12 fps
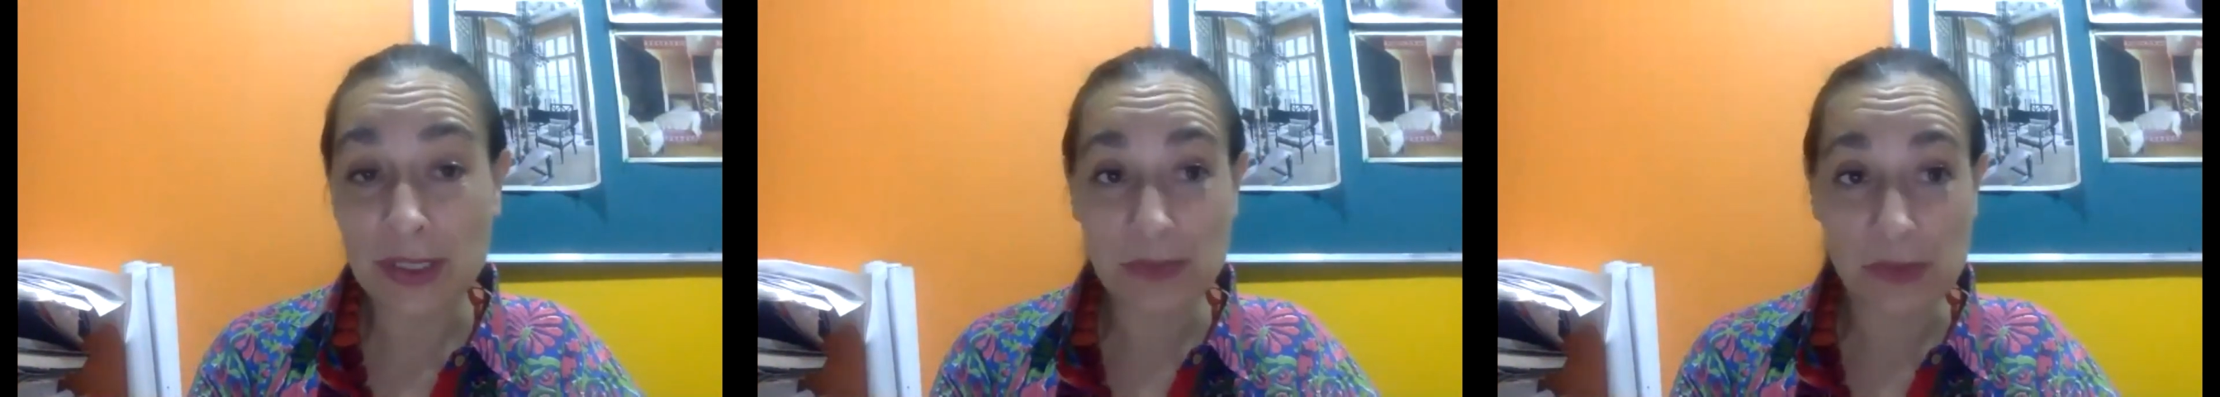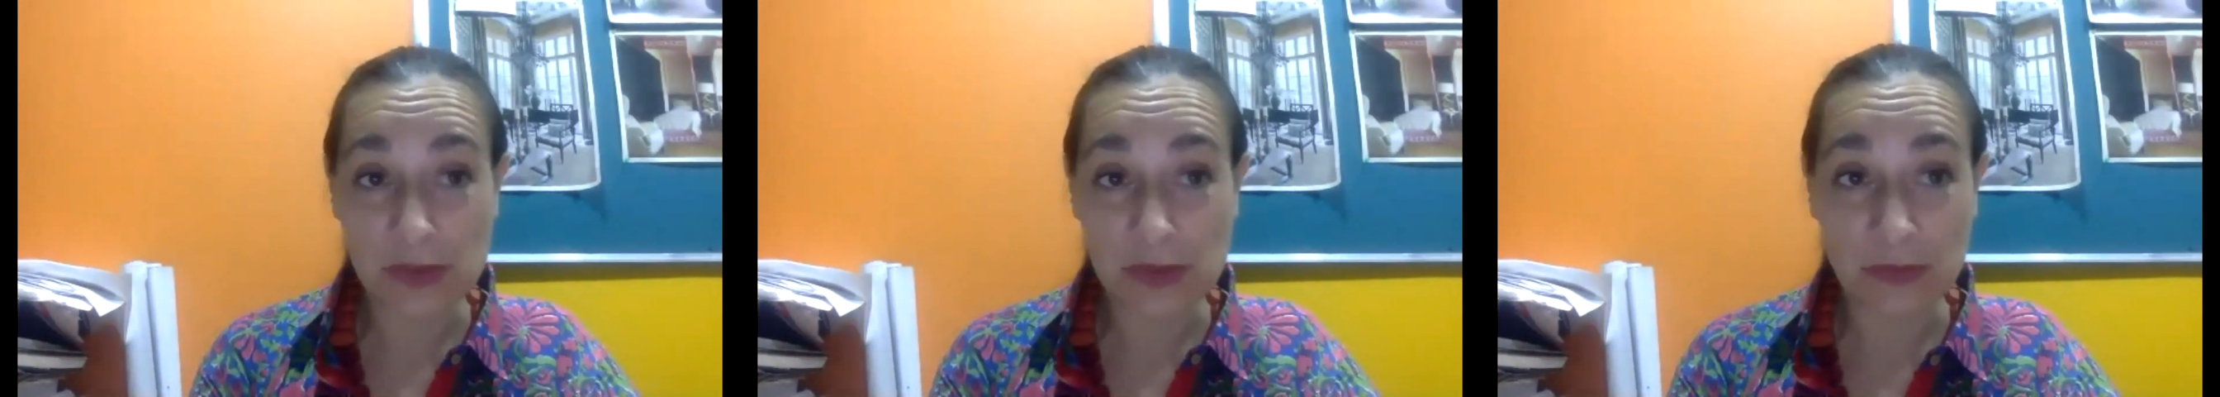
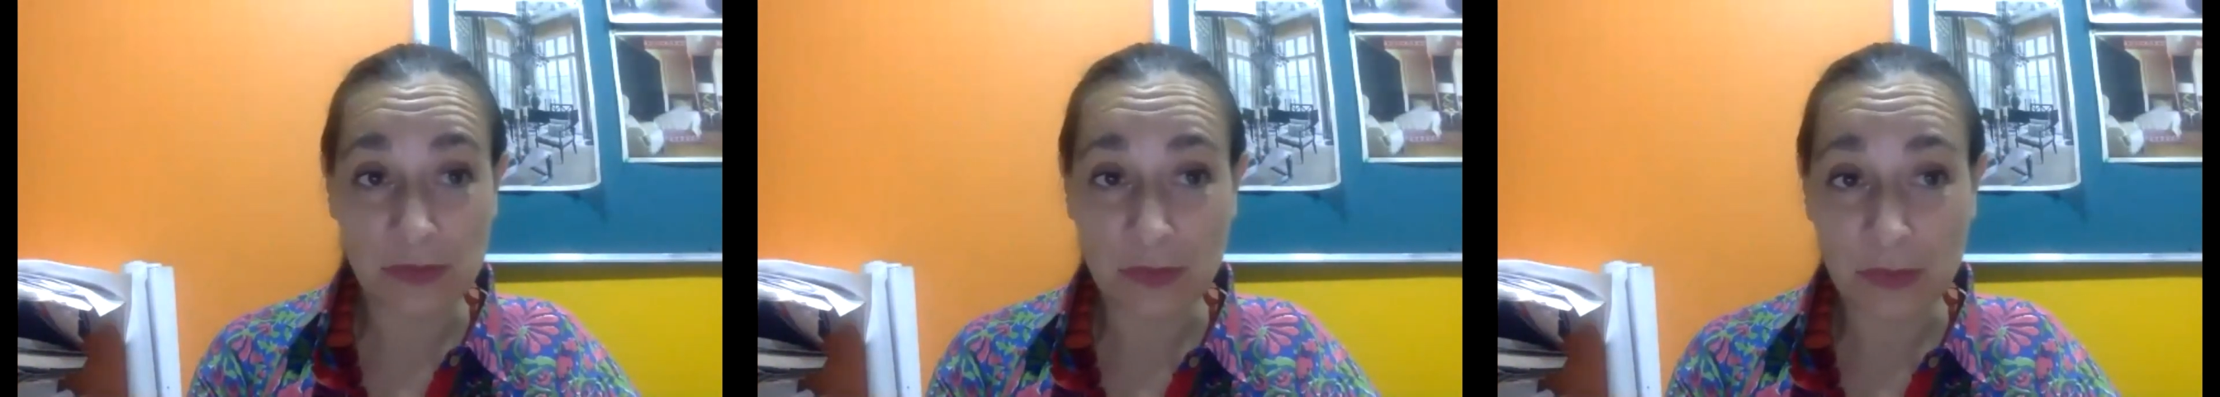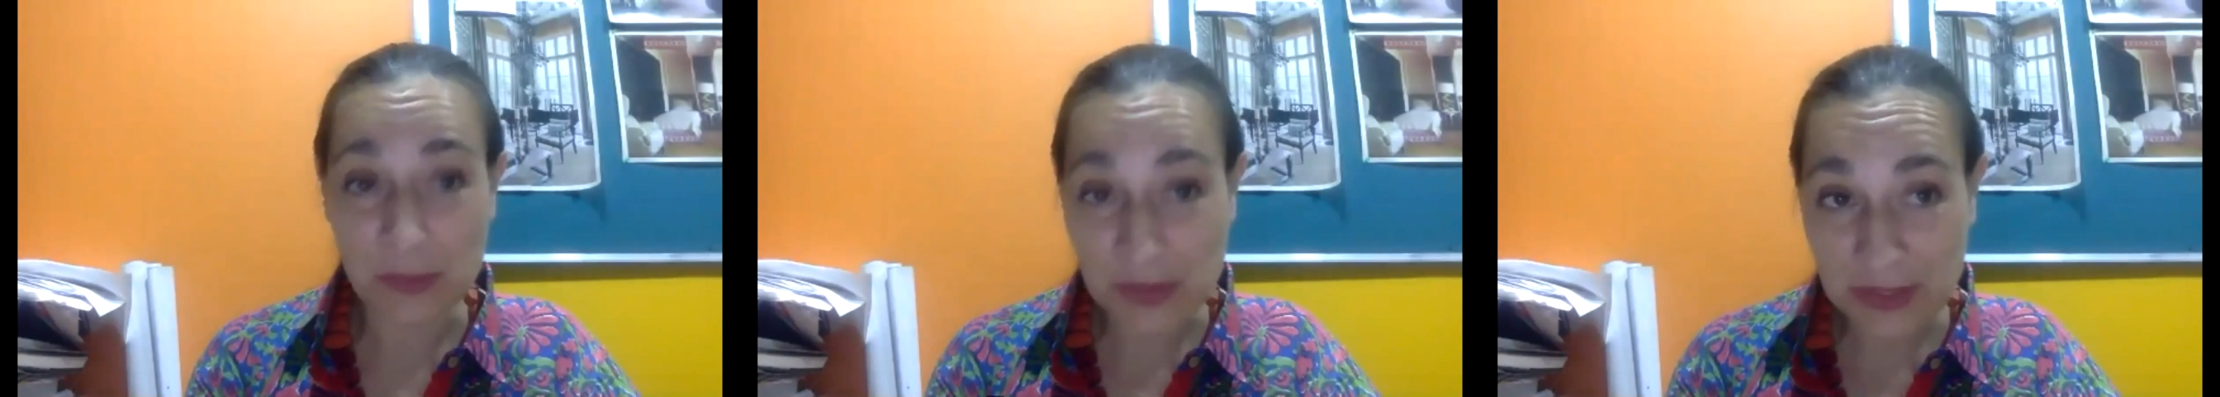was a
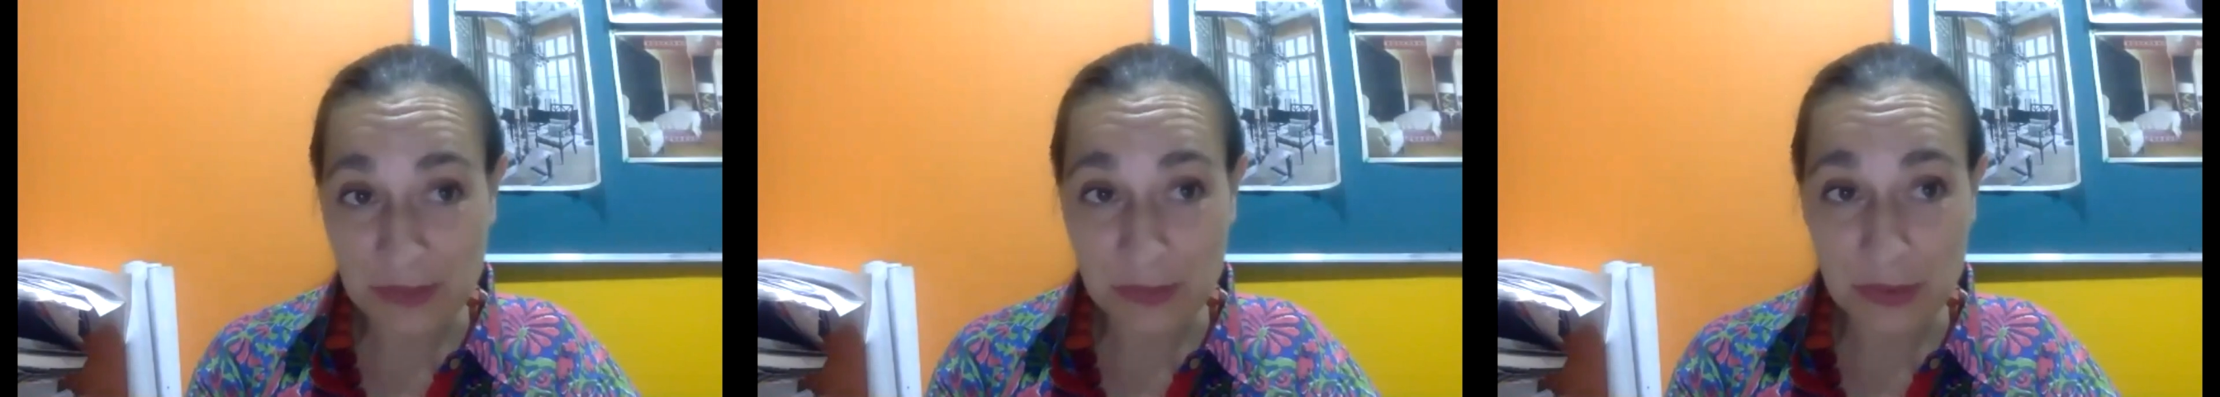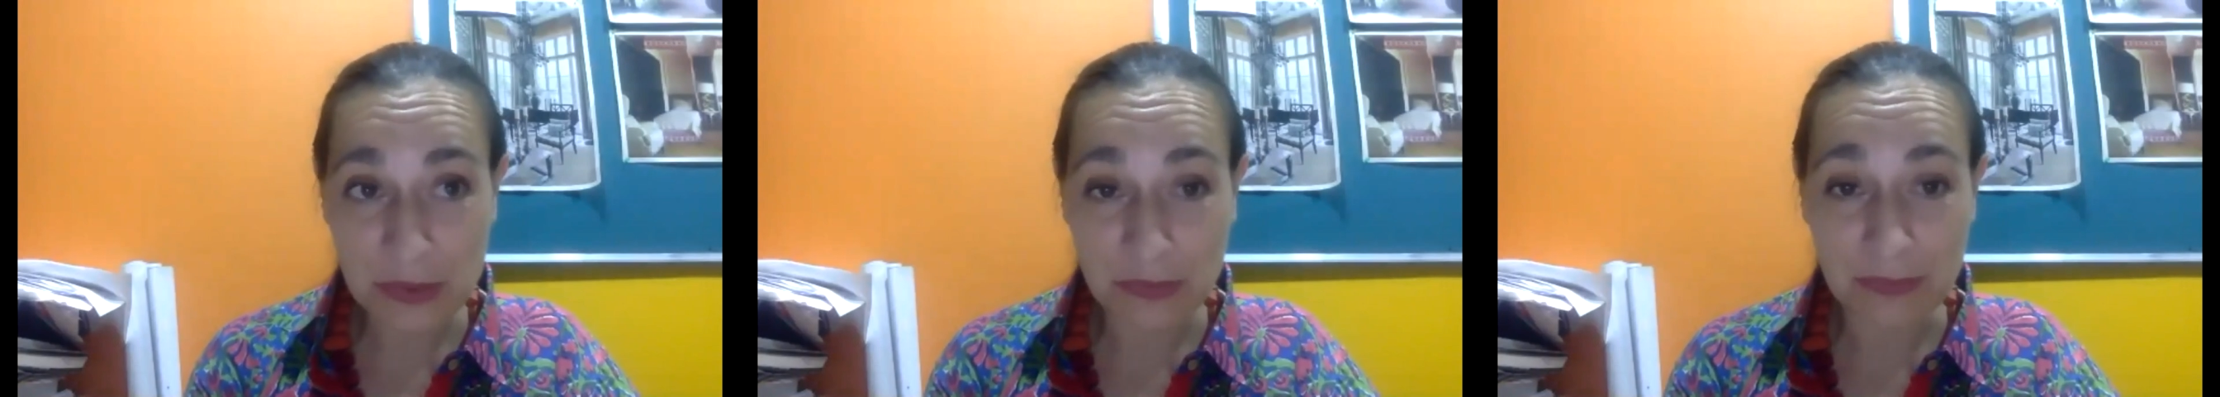former student
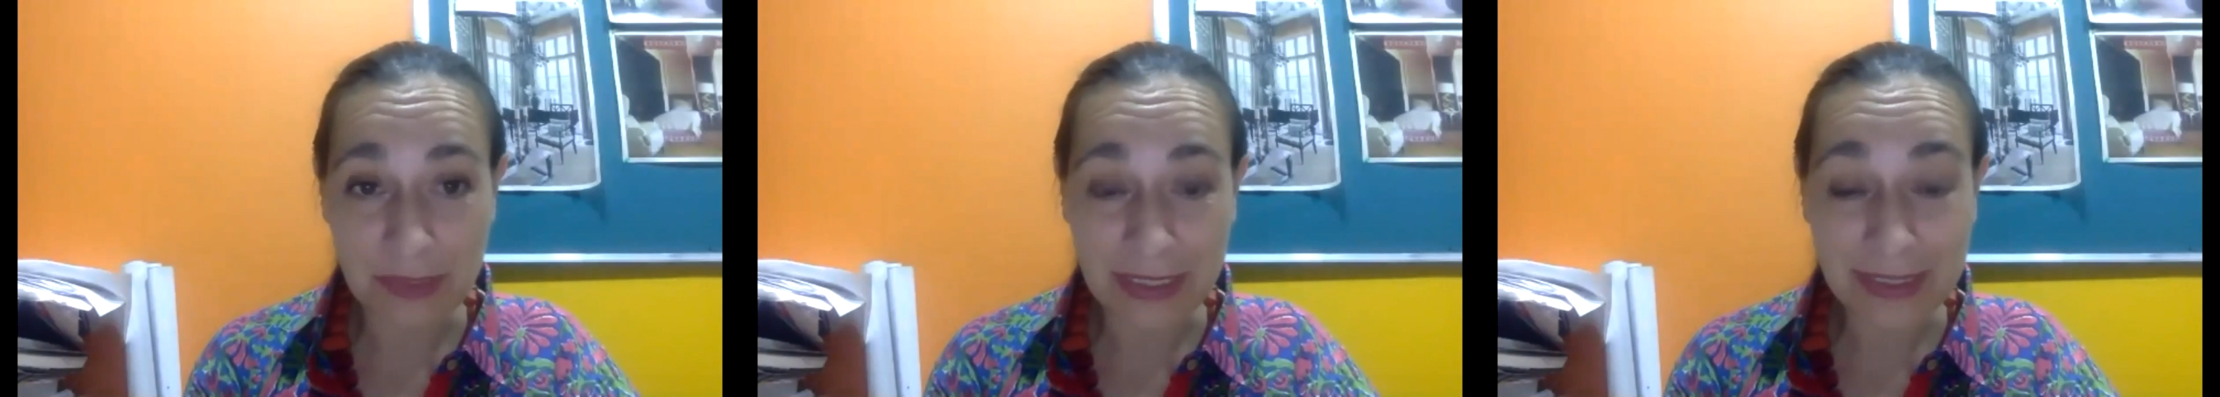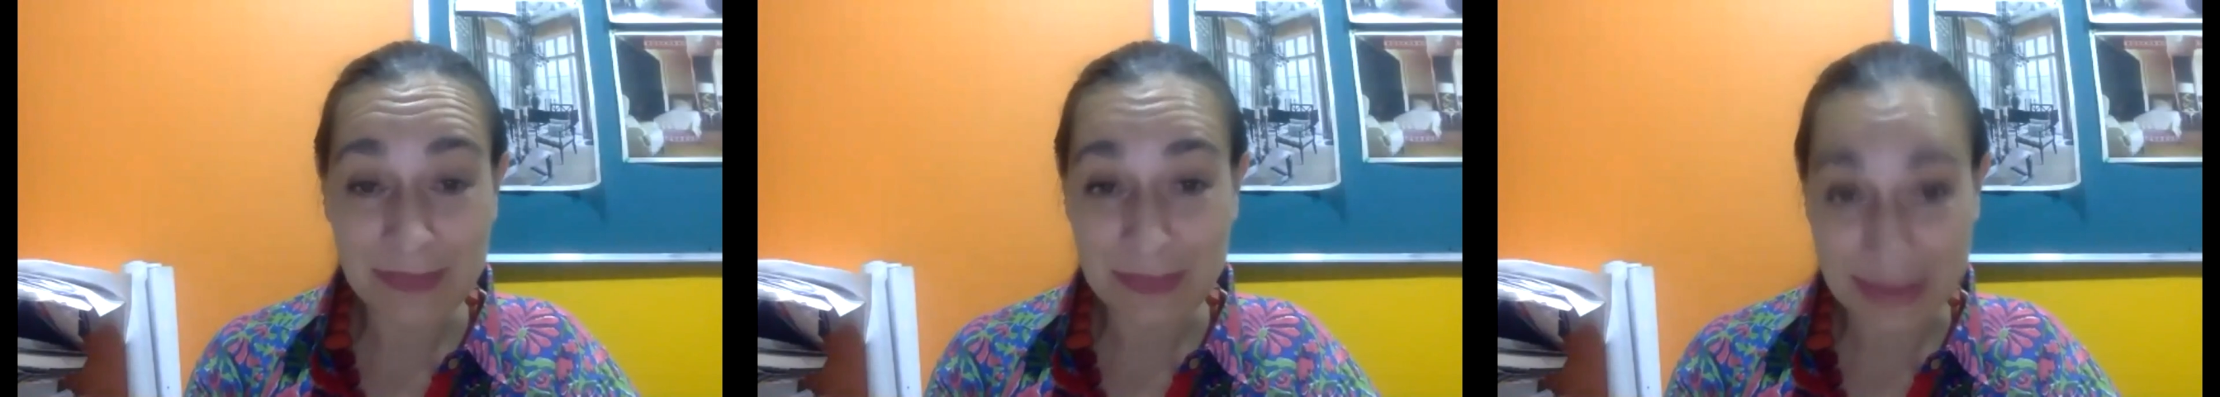of mine
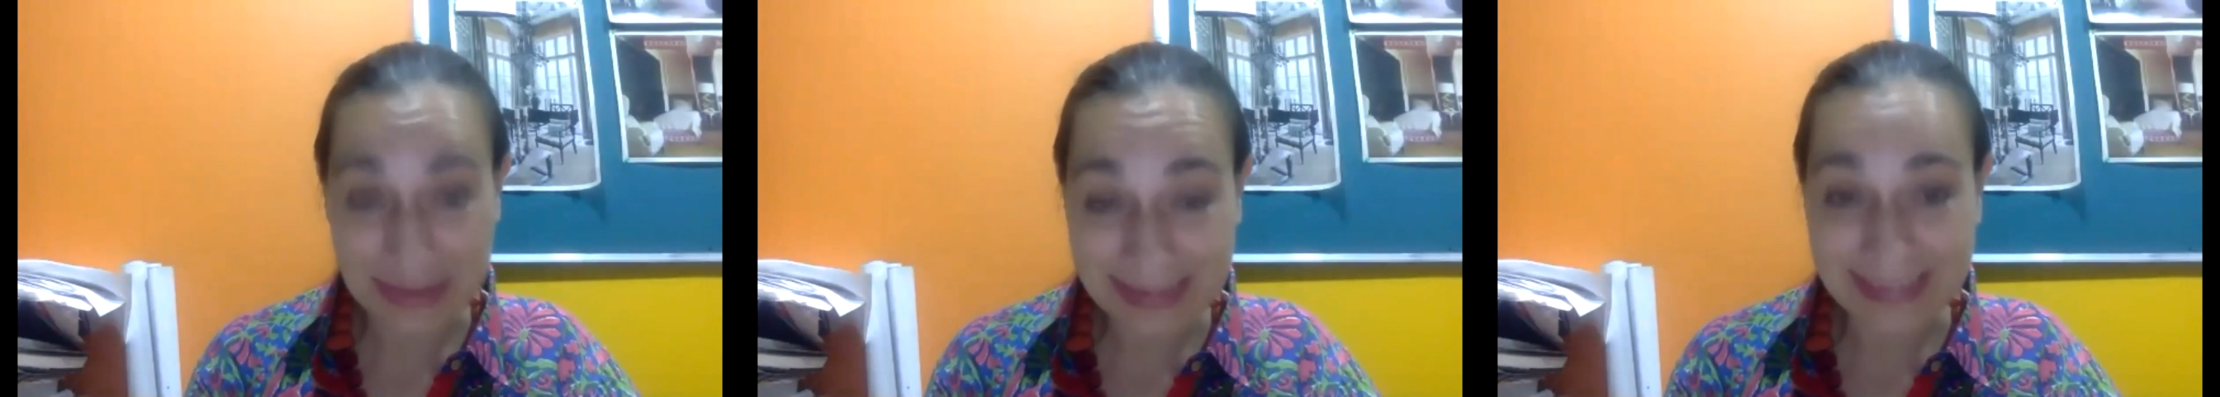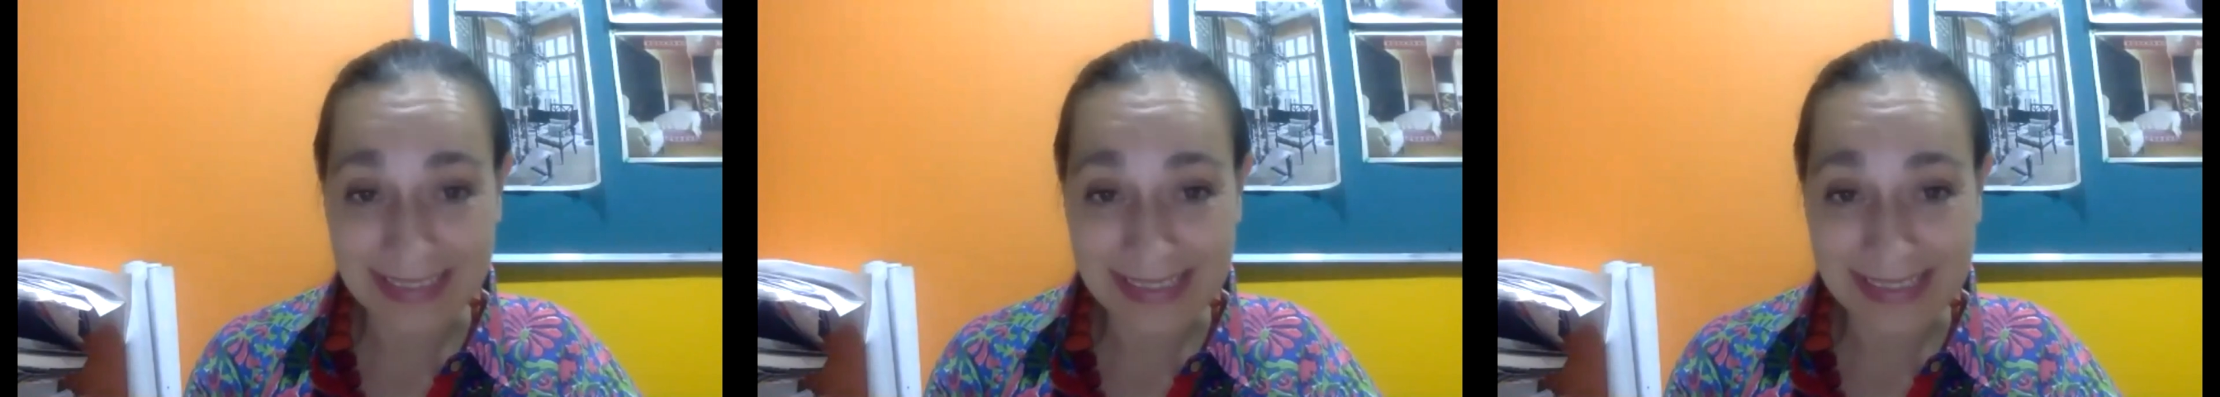in one class.